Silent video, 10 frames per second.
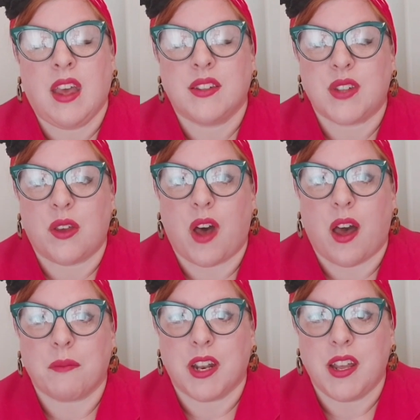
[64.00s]
So
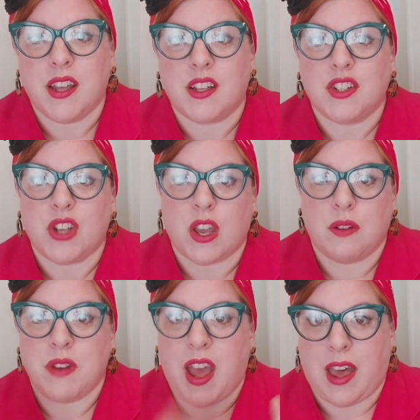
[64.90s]
I'm going to show
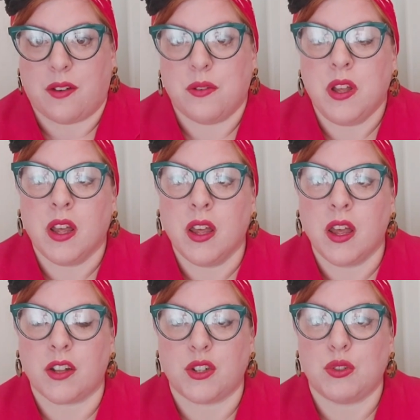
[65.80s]
you now
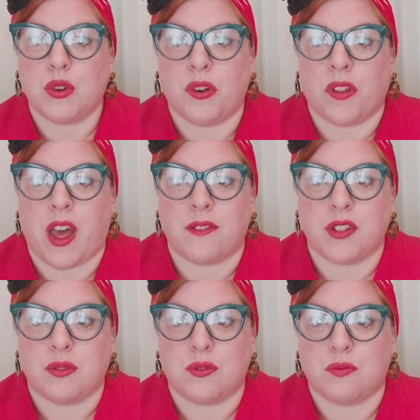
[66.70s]
a tutorial that I've
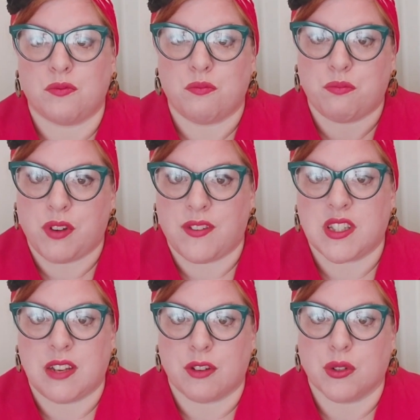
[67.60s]
just
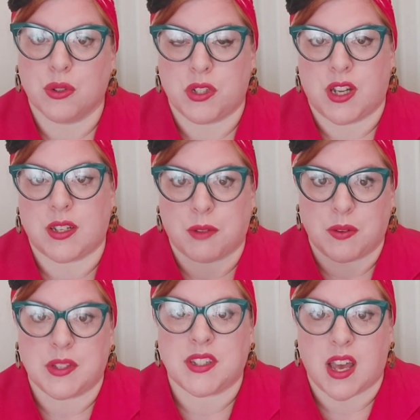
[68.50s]
previously recorded. I'm going
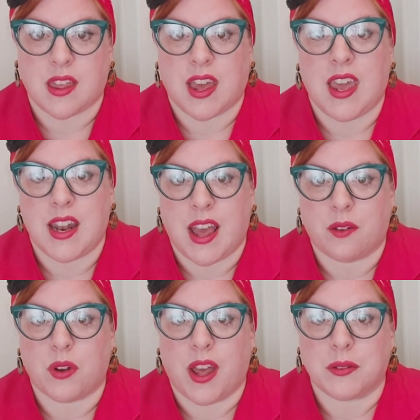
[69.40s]
to insert that here
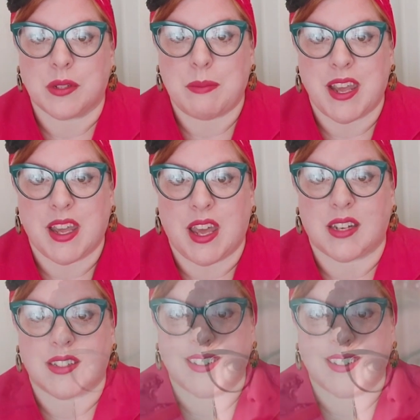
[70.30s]
now on how to make it.